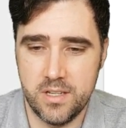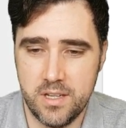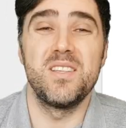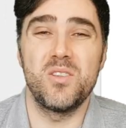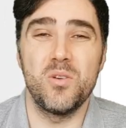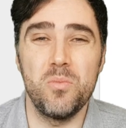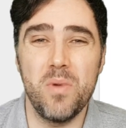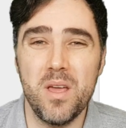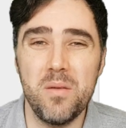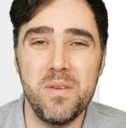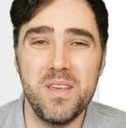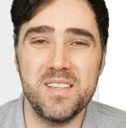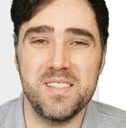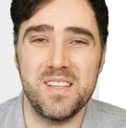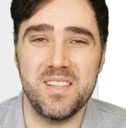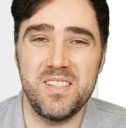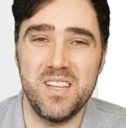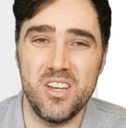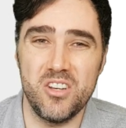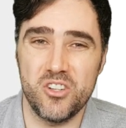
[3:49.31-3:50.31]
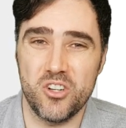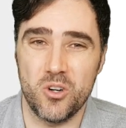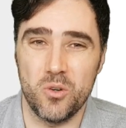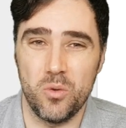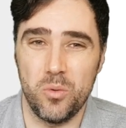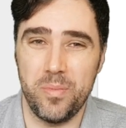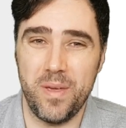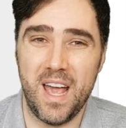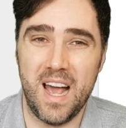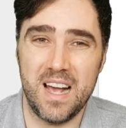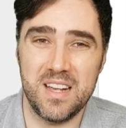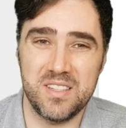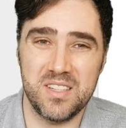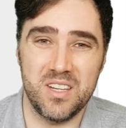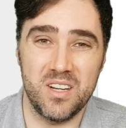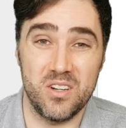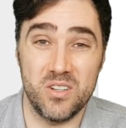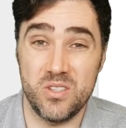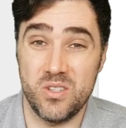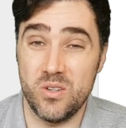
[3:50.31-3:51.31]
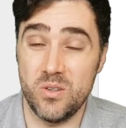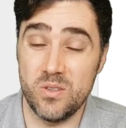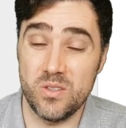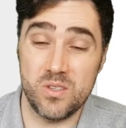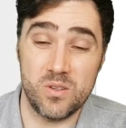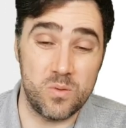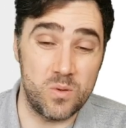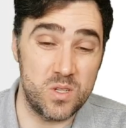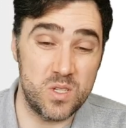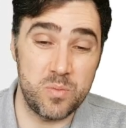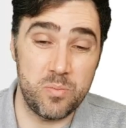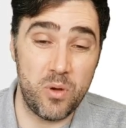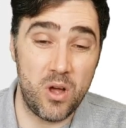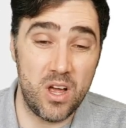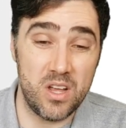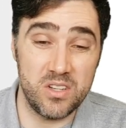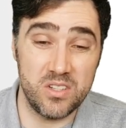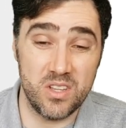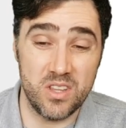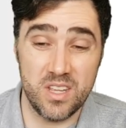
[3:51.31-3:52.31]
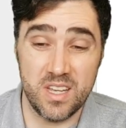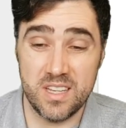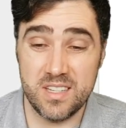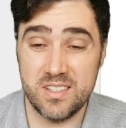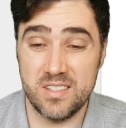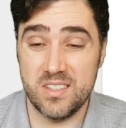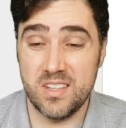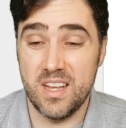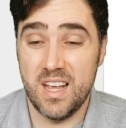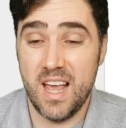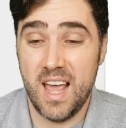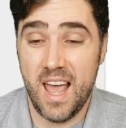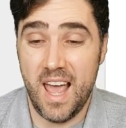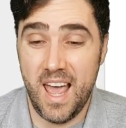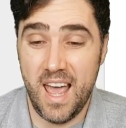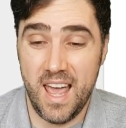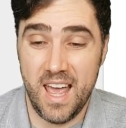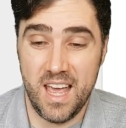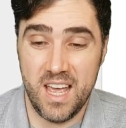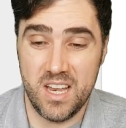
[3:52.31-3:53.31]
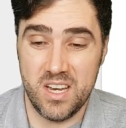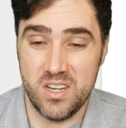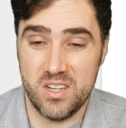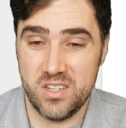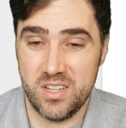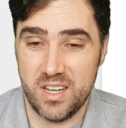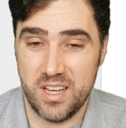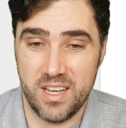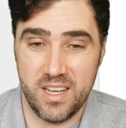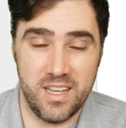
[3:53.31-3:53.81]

So maybe as a teacher, we'll be asking our students to respond to this and